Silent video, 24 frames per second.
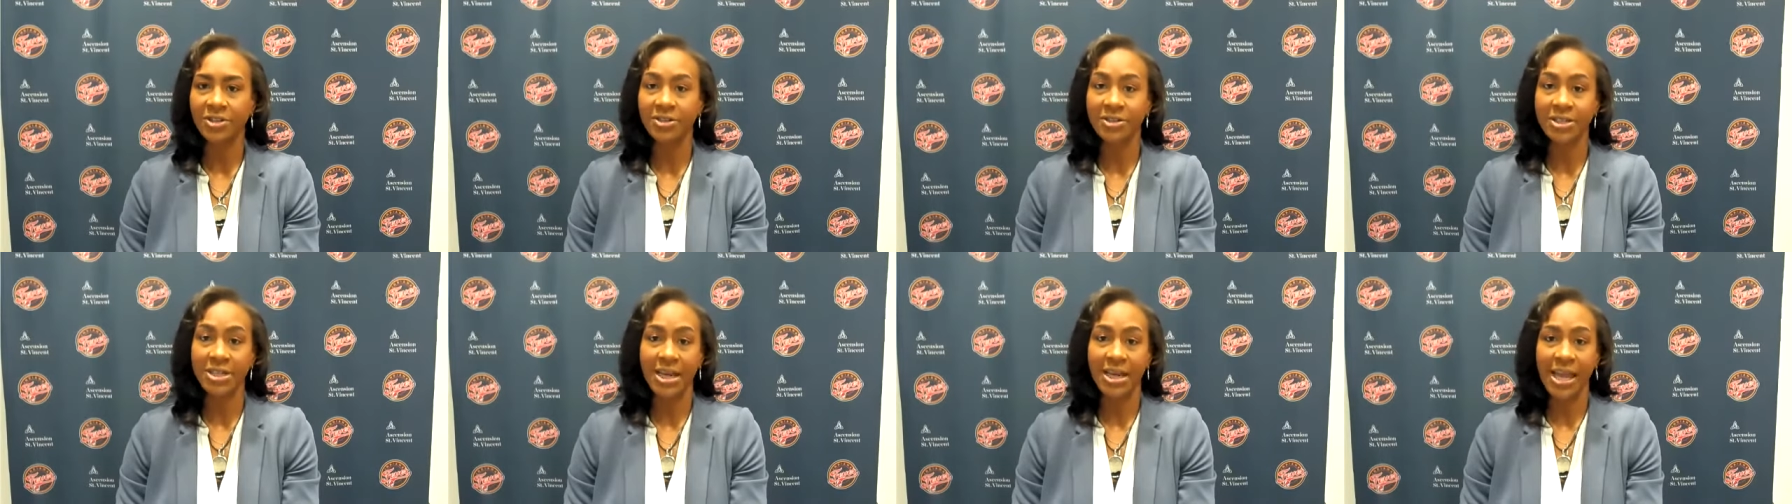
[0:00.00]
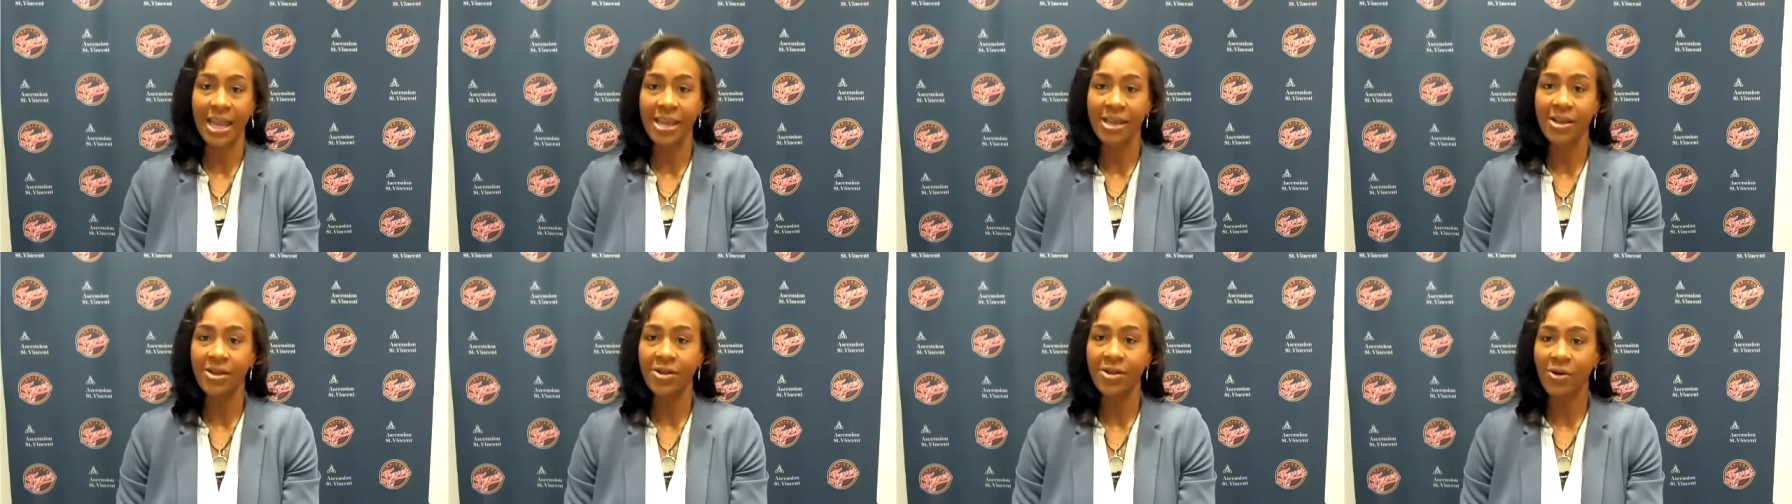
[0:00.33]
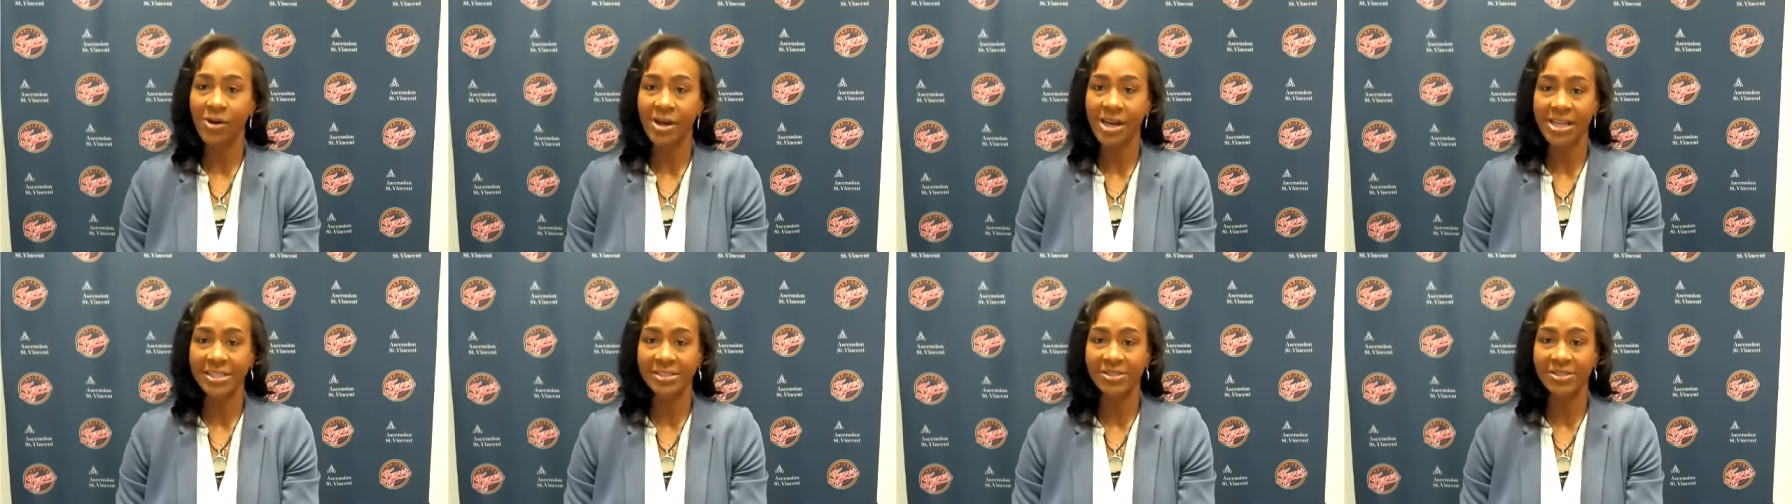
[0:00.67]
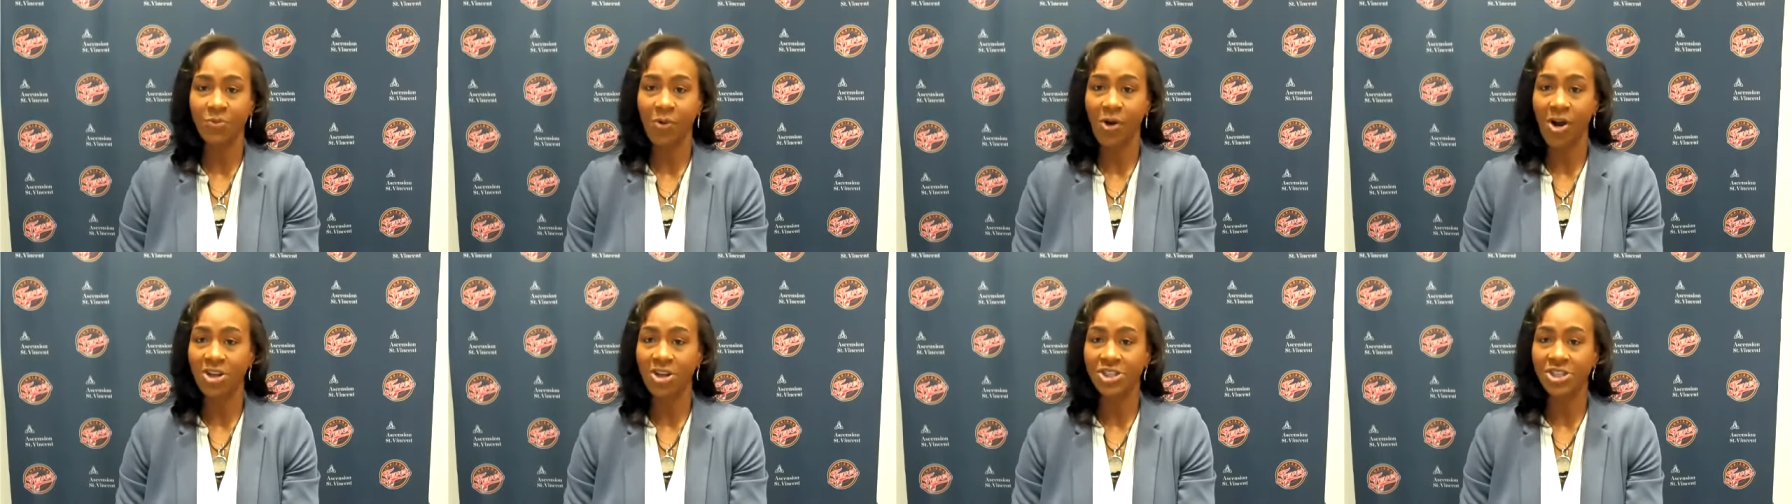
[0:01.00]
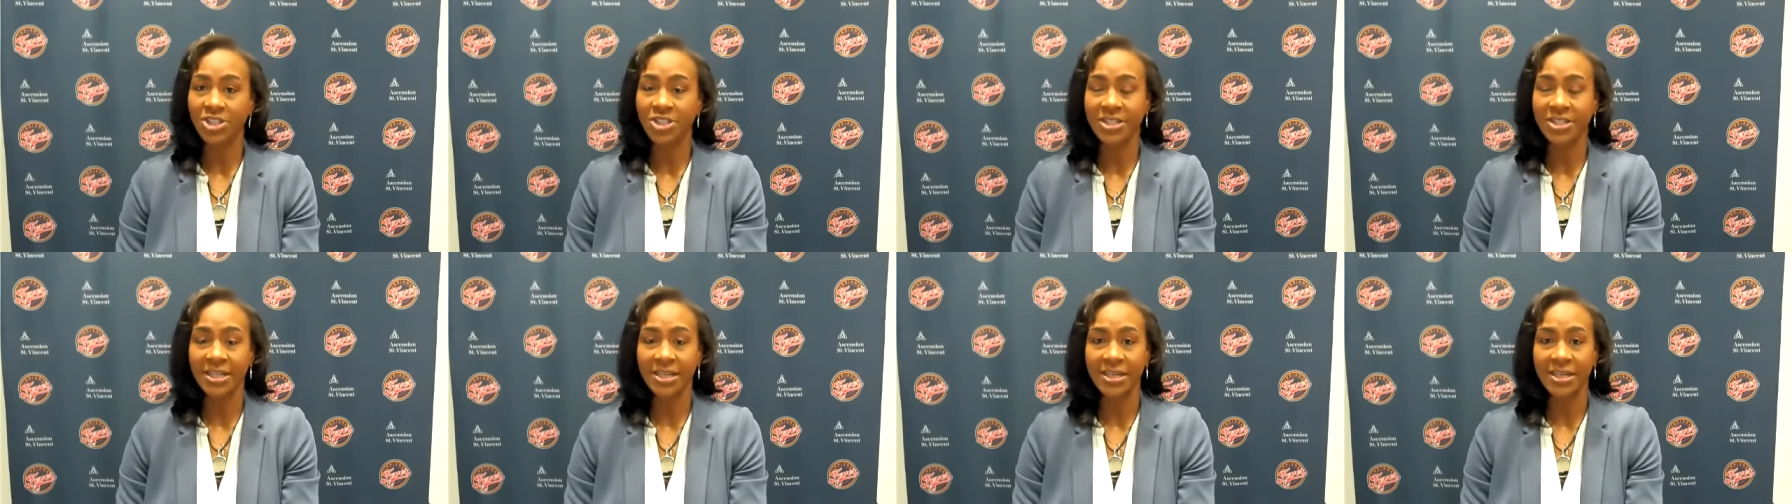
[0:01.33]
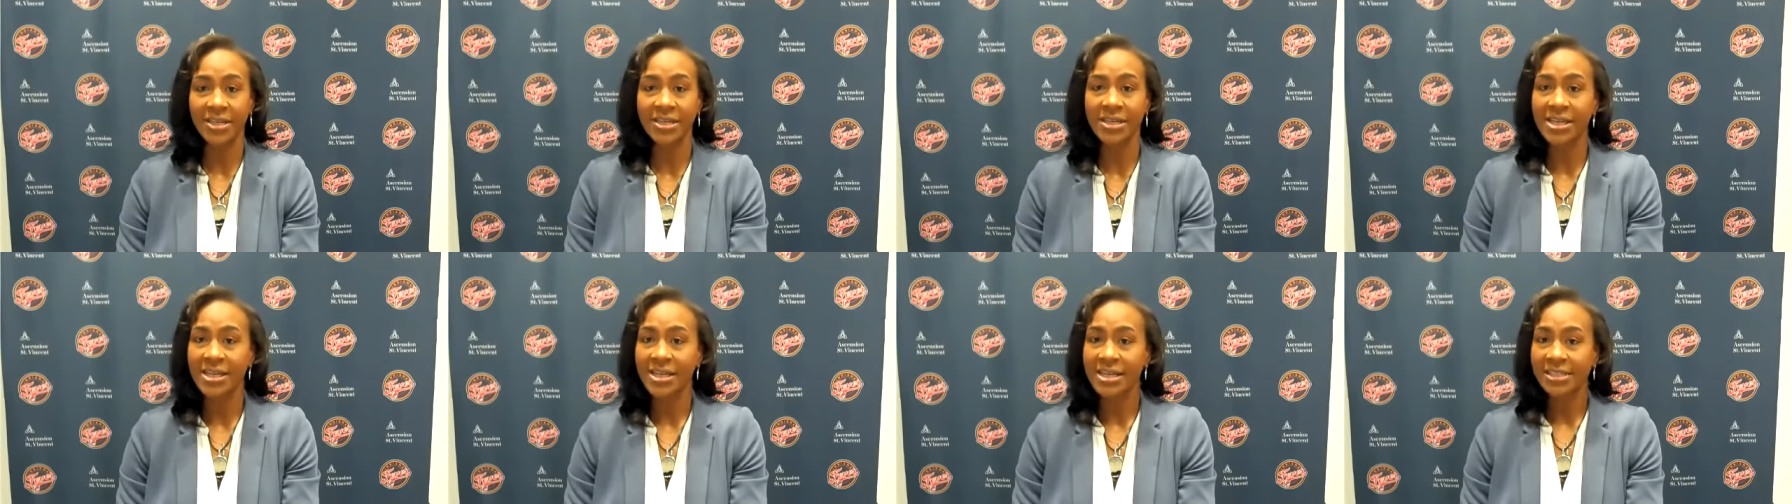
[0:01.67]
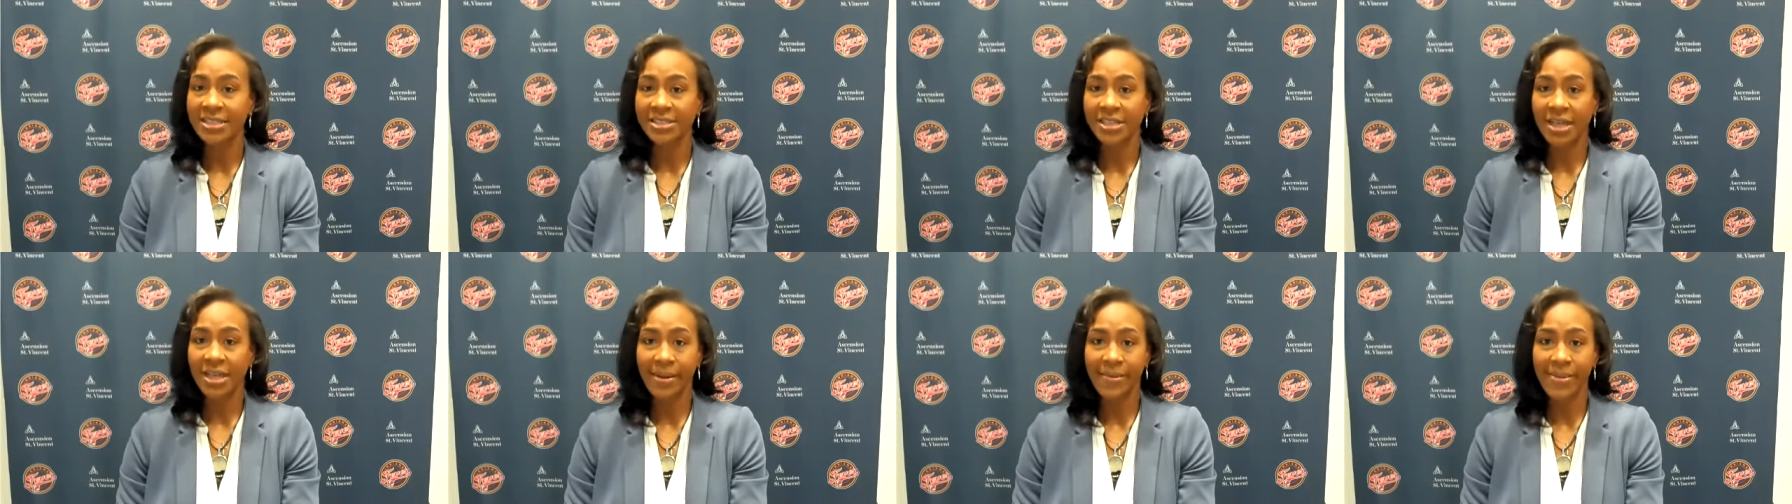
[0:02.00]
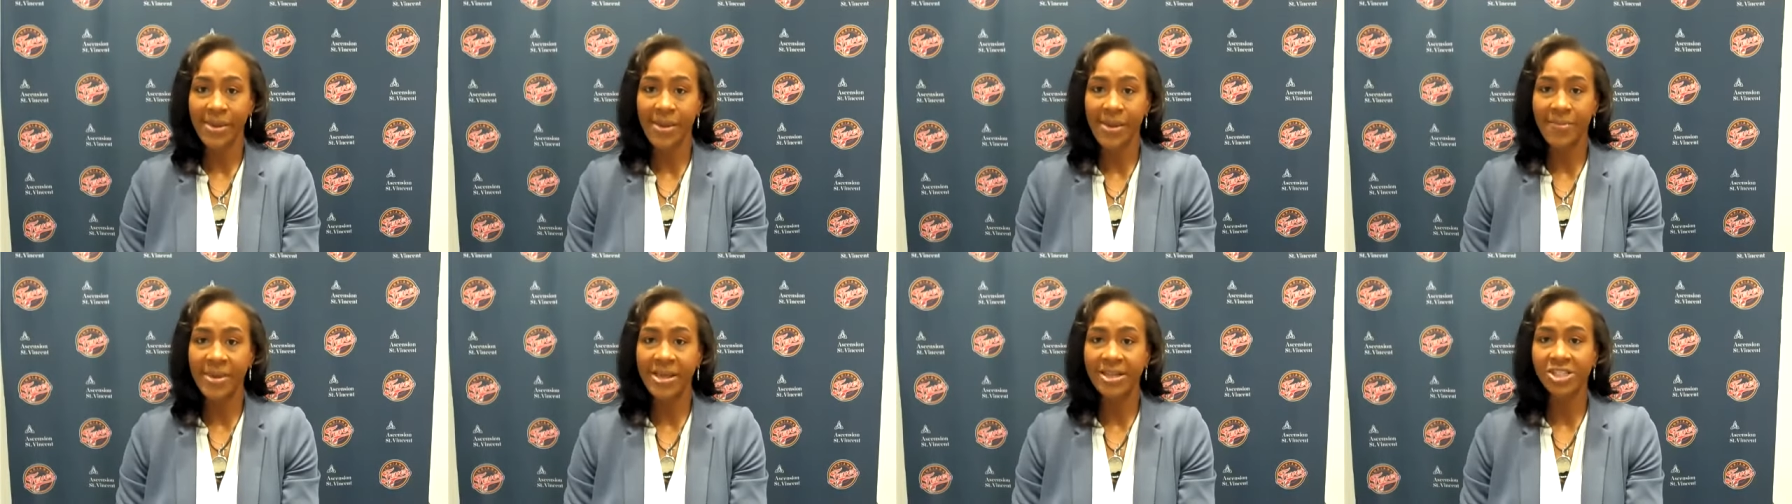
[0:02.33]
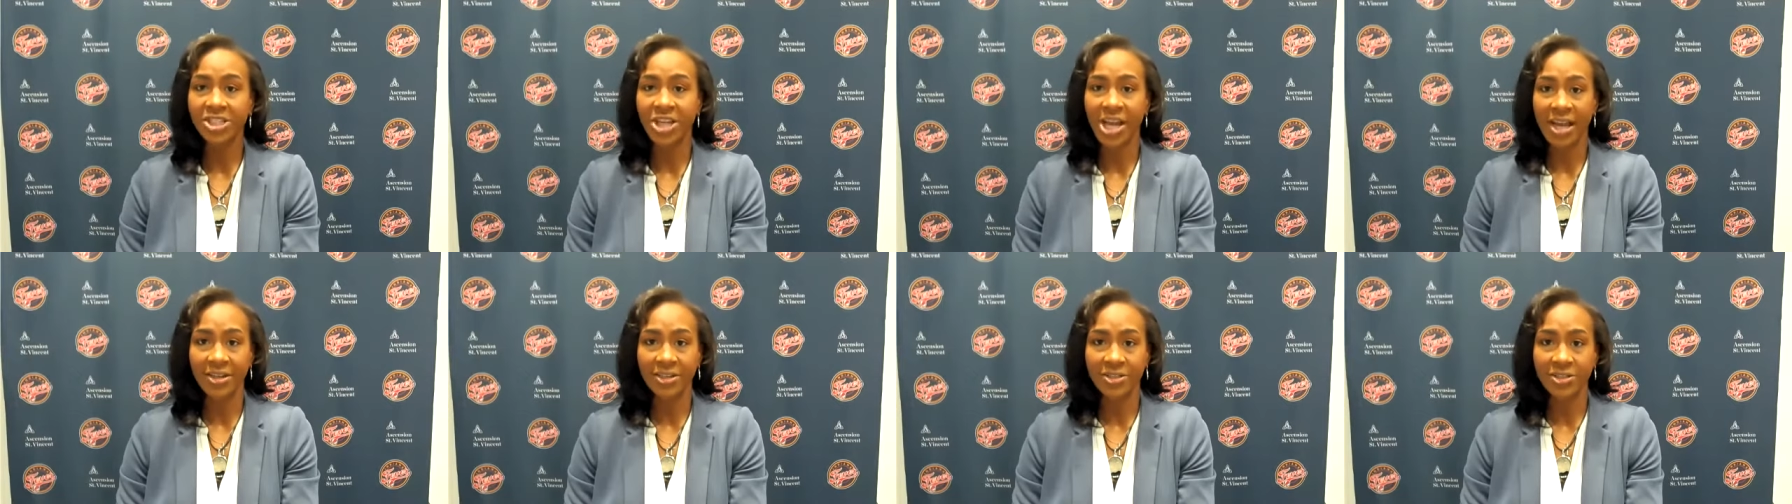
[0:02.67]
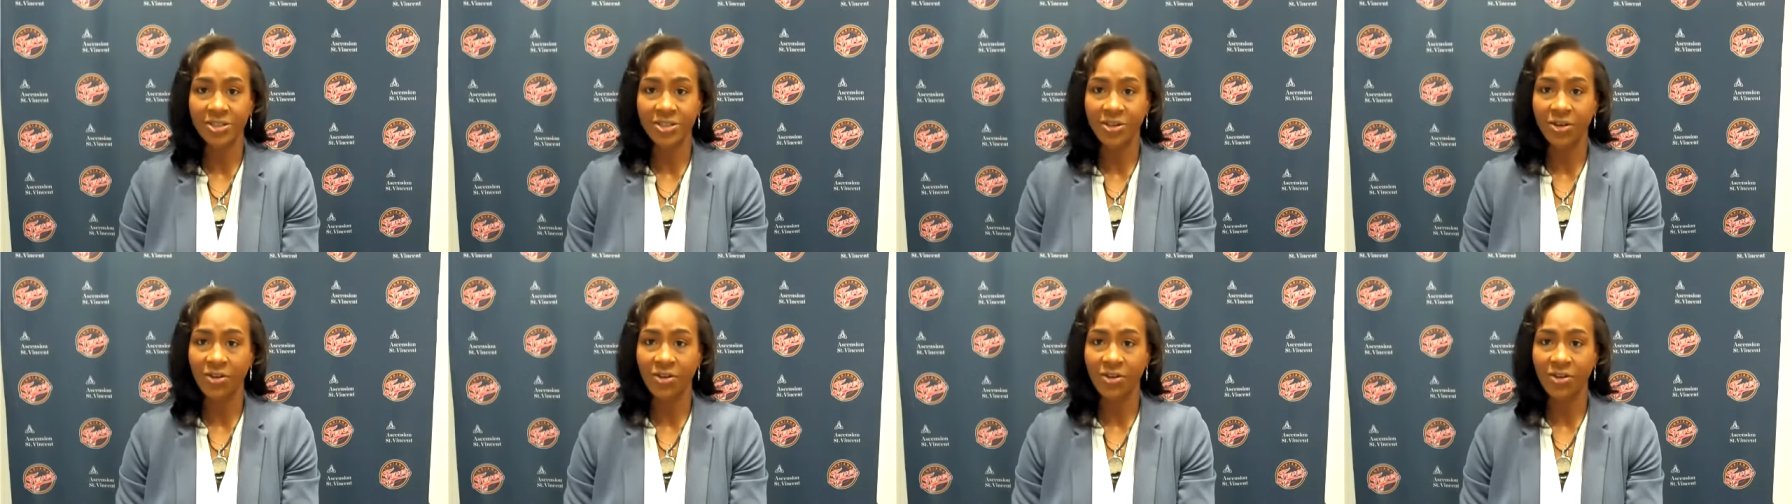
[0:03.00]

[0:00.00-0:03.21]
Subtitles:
so today going against Washington, it's going to be a big challenge.